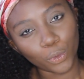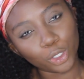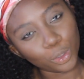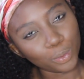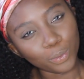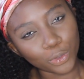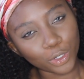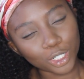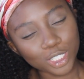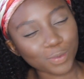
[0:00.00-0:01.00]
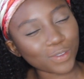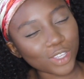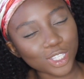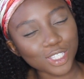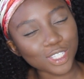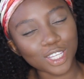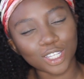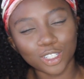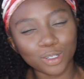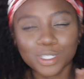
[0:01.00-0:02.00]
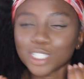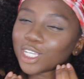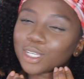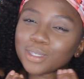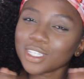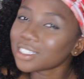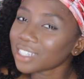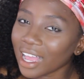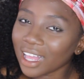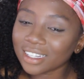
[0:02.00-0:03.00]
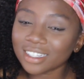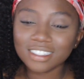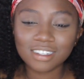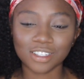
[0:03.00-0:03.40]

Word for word: a little bit more because my face is like a little bit chubby and childish.